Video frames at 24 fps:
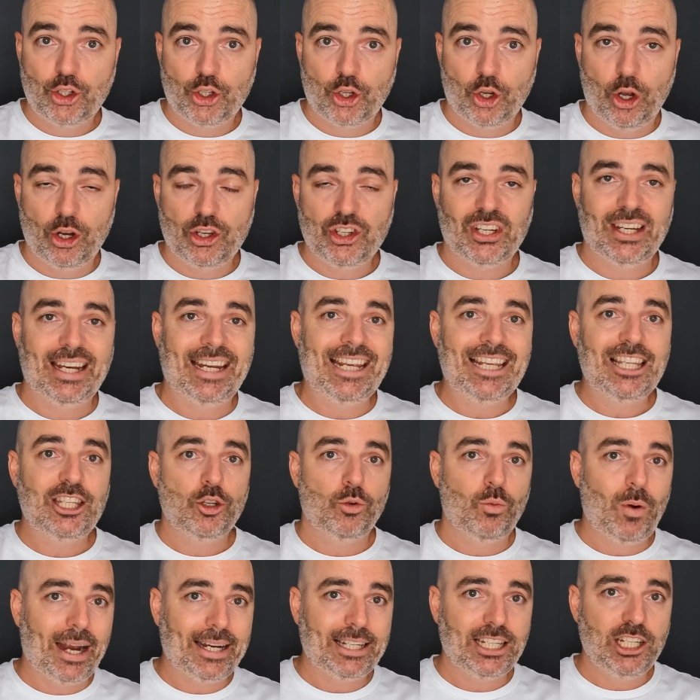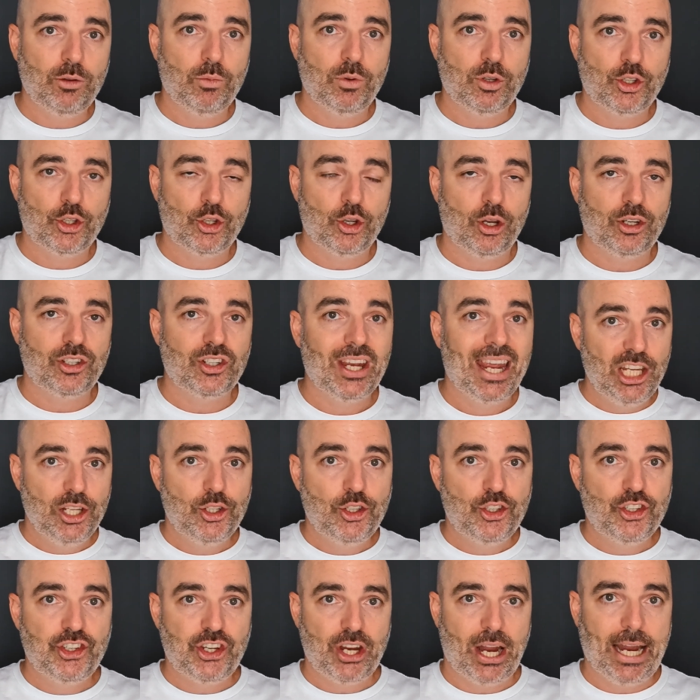search and interacting with search
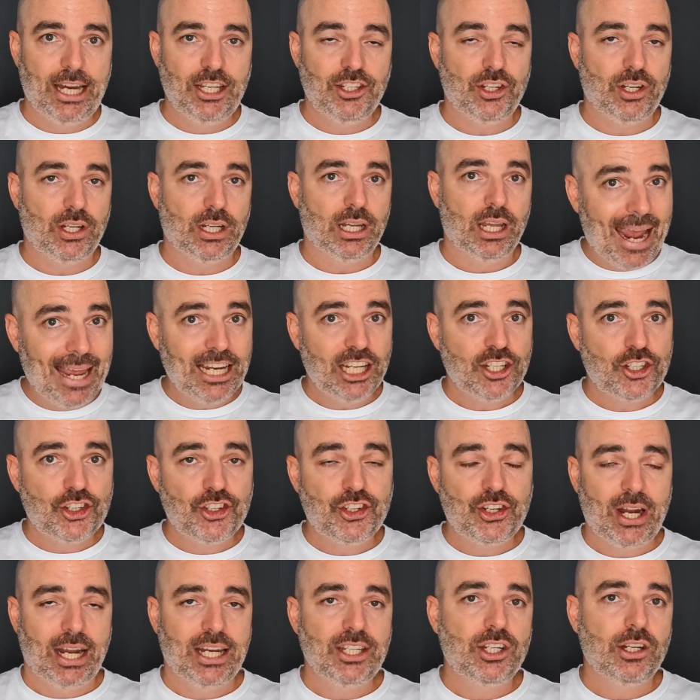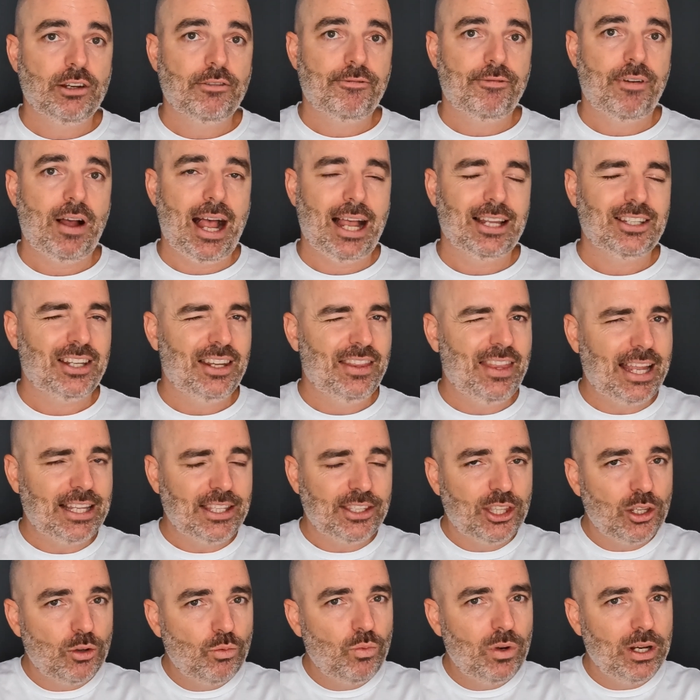is changing, and it's changing fast. And
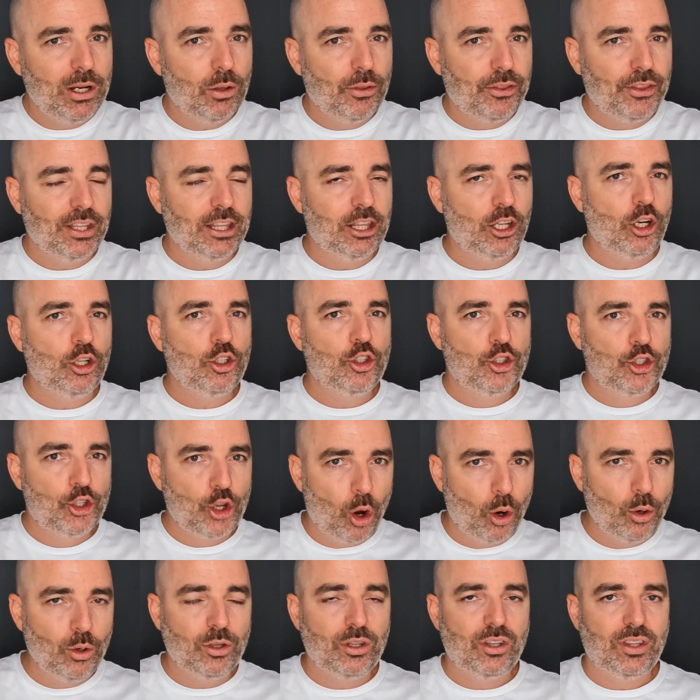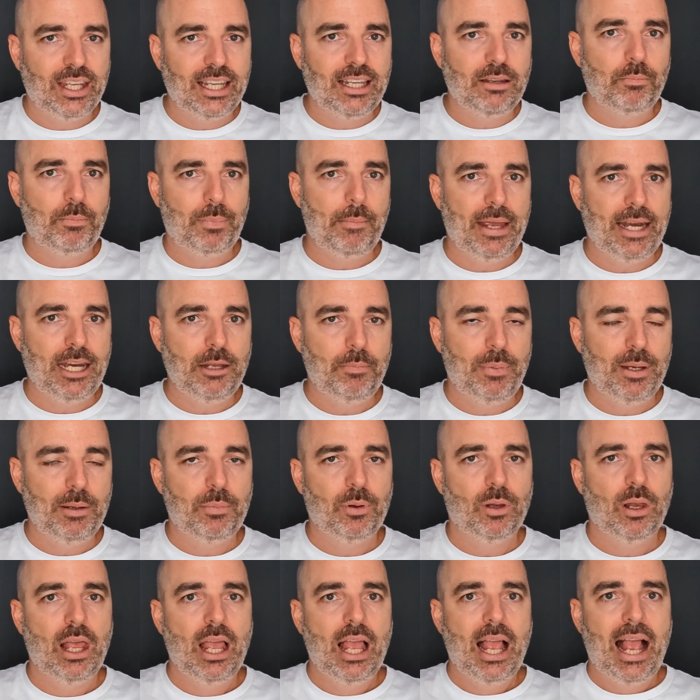that's the real thing that I don't think many
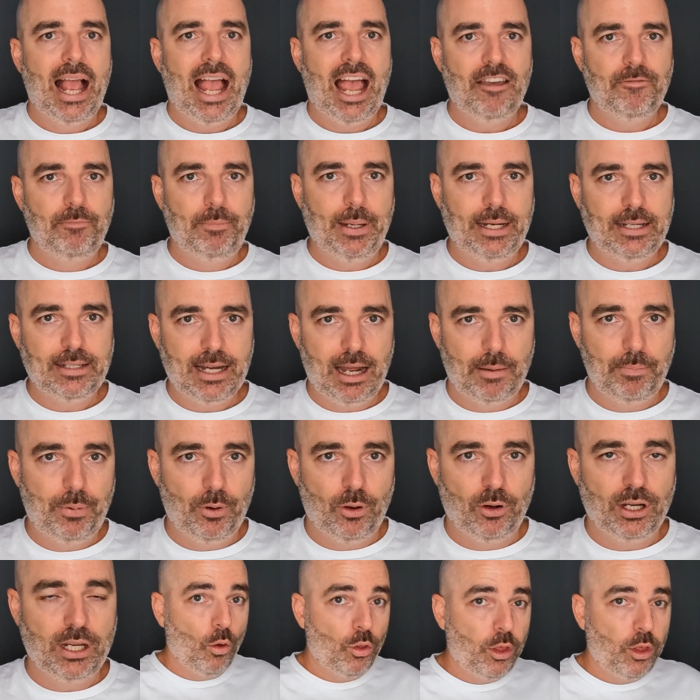people have picked up on.